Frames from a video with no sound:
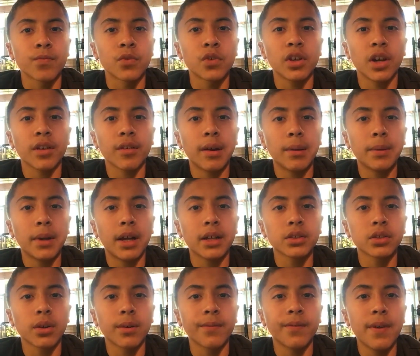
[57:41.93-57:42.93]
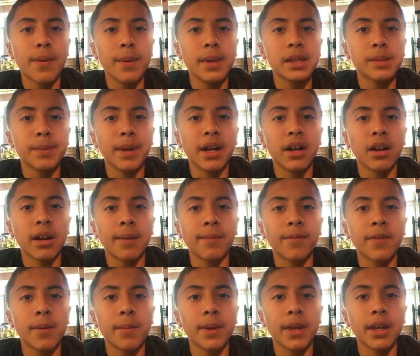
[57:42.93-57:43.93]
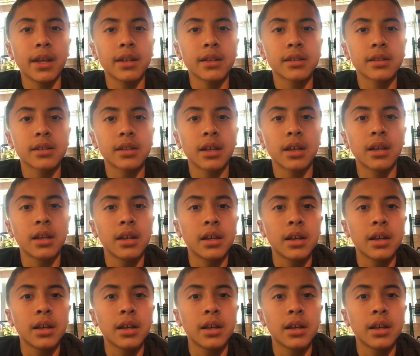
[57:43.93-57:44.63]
Do you like reptiles or amphibians better? Amphibians.